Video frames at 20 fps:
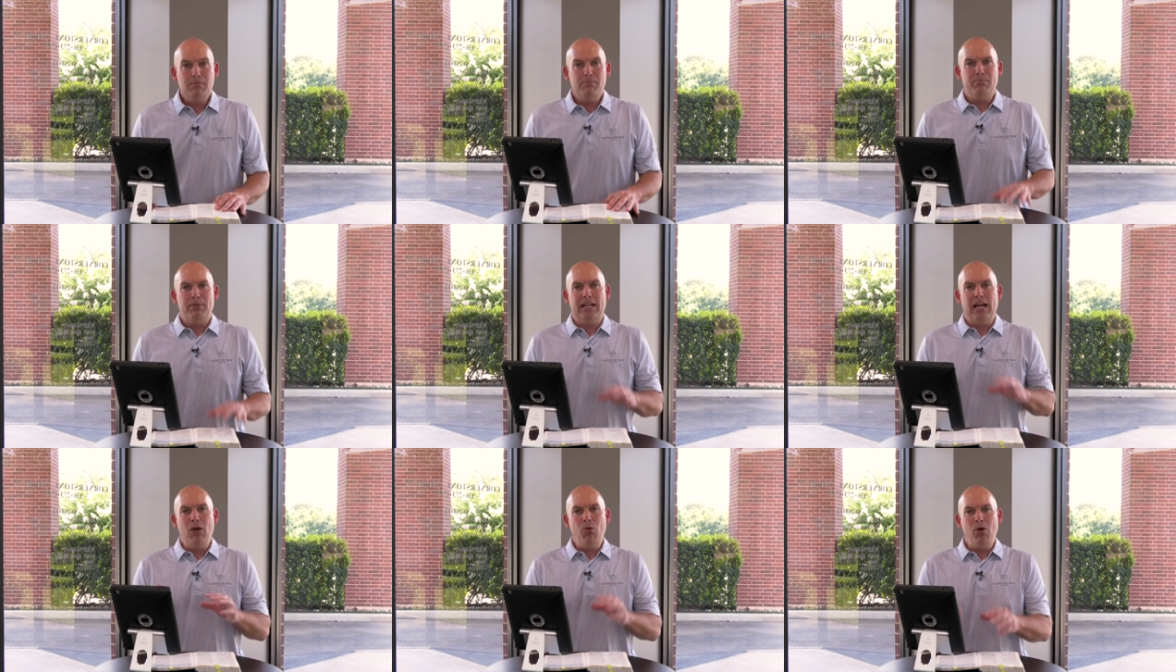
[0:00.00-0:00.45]

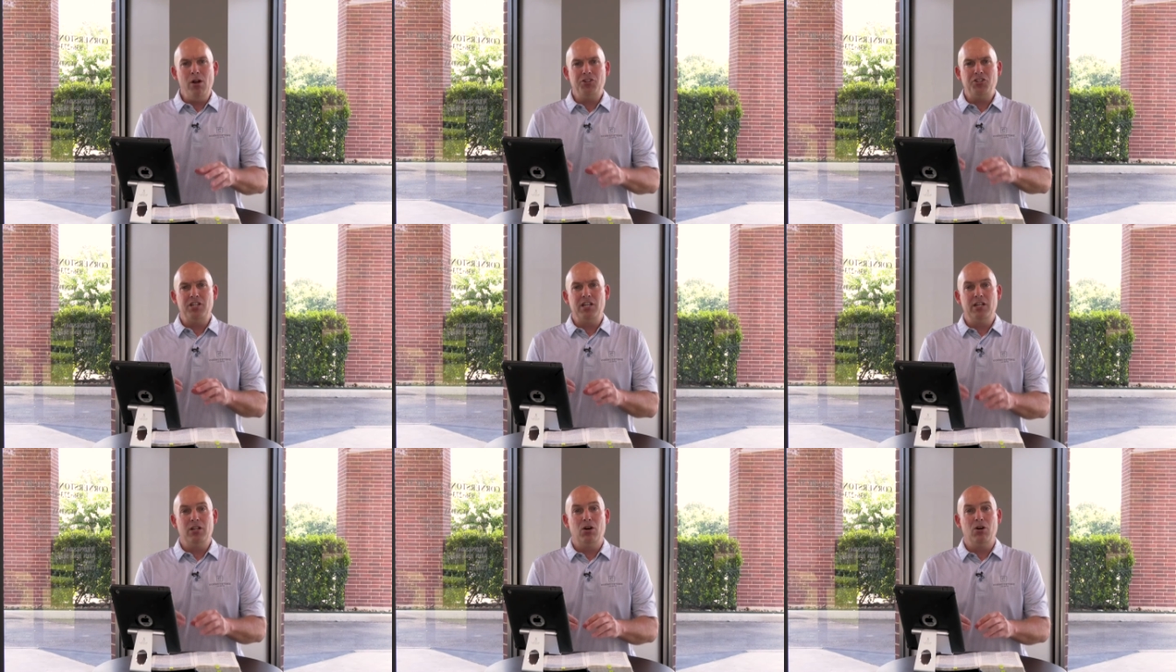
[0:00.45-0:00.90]
But I
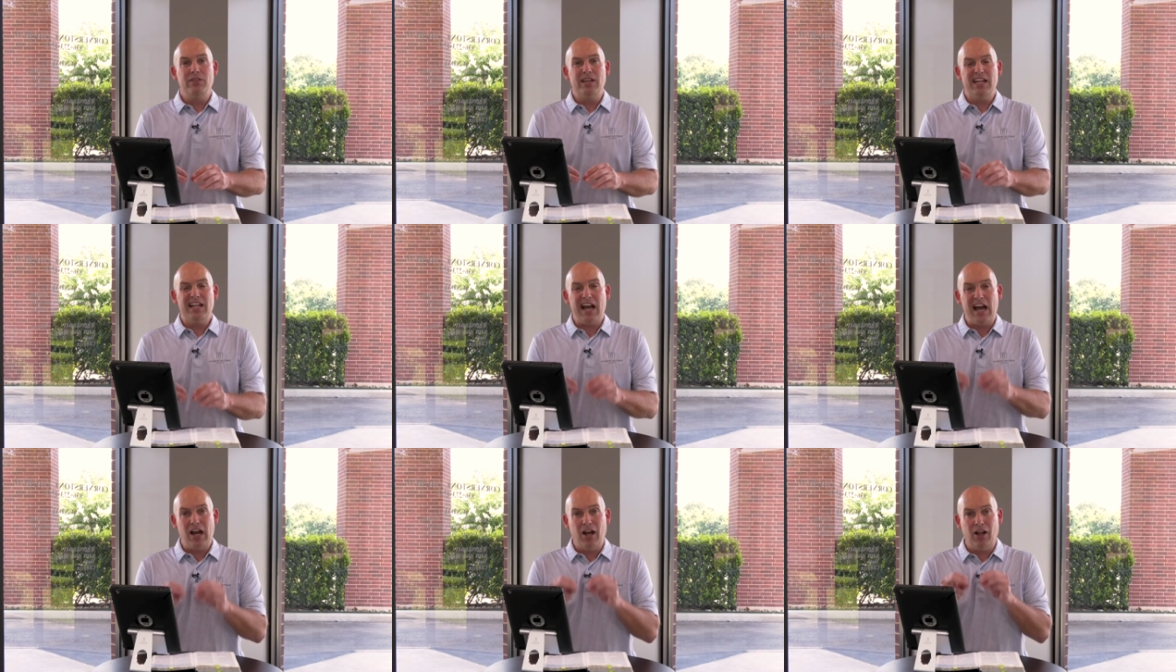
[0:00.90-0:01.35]
want you to know
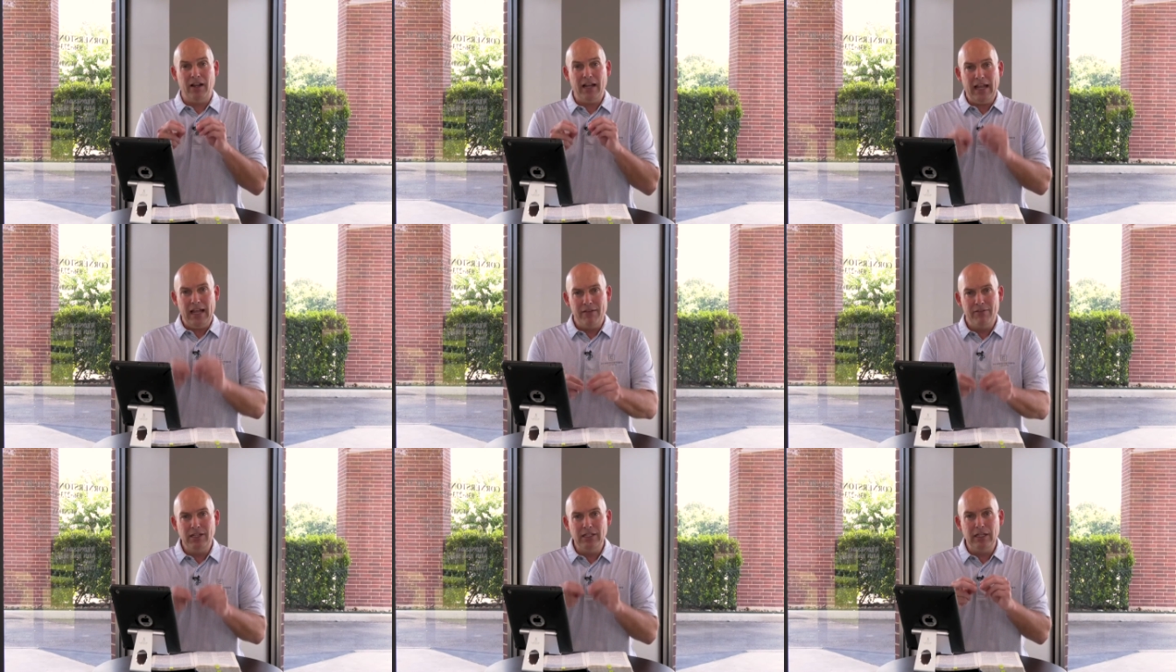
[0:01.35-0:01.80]
that our
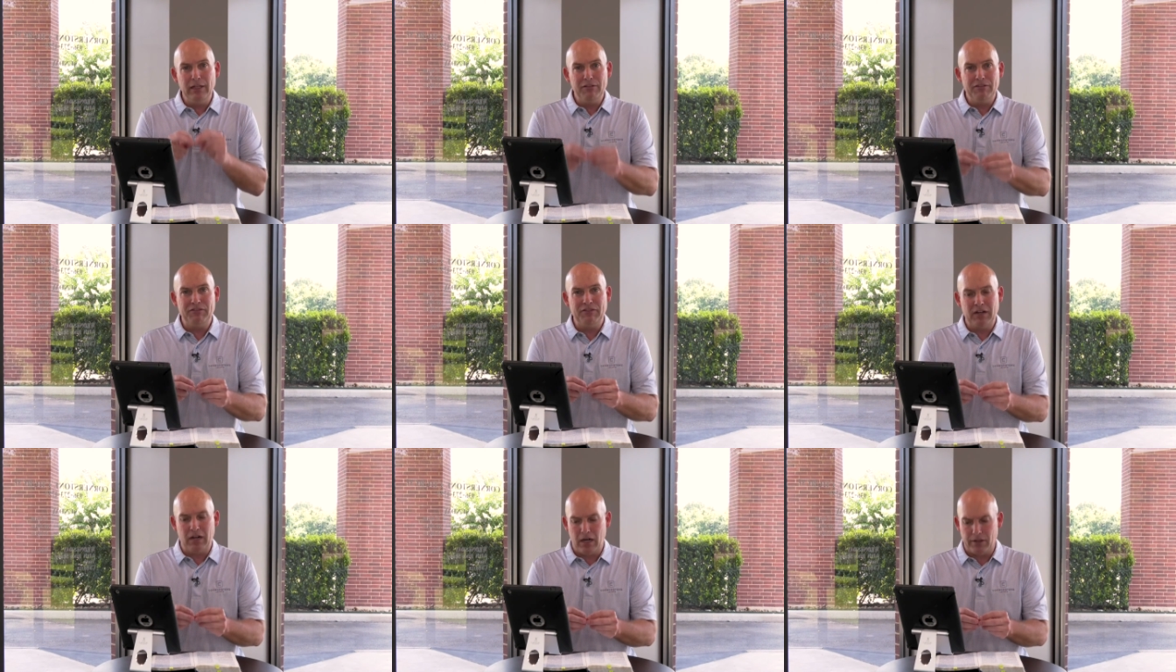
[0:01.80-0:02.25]
Heavenly
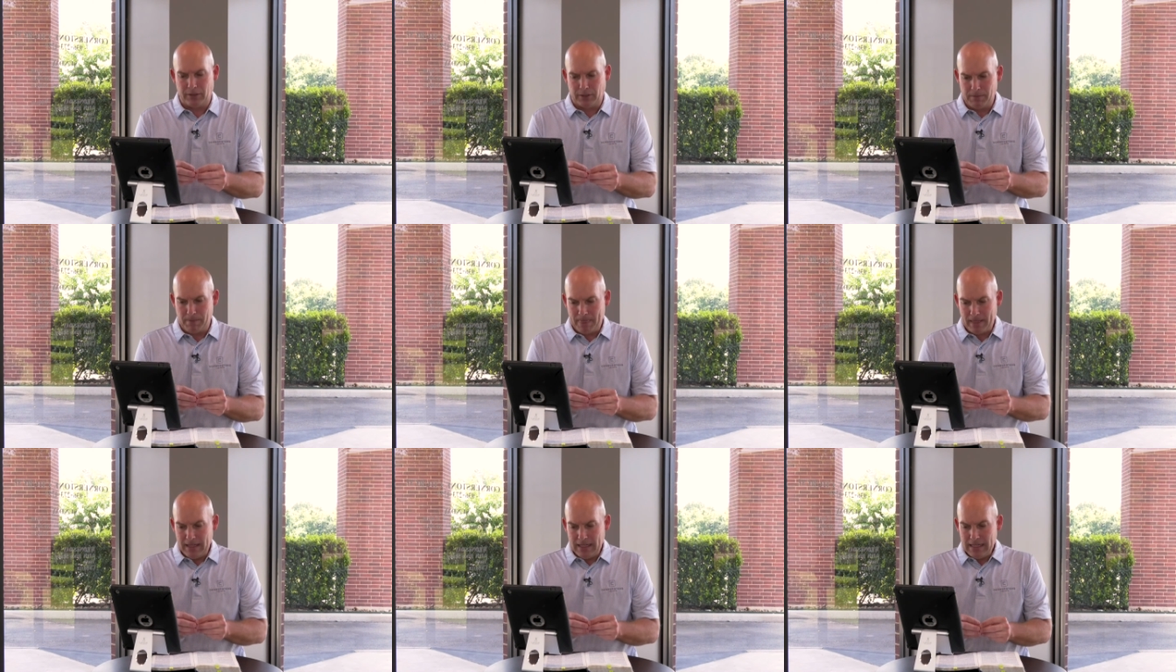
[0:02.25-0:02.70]
Father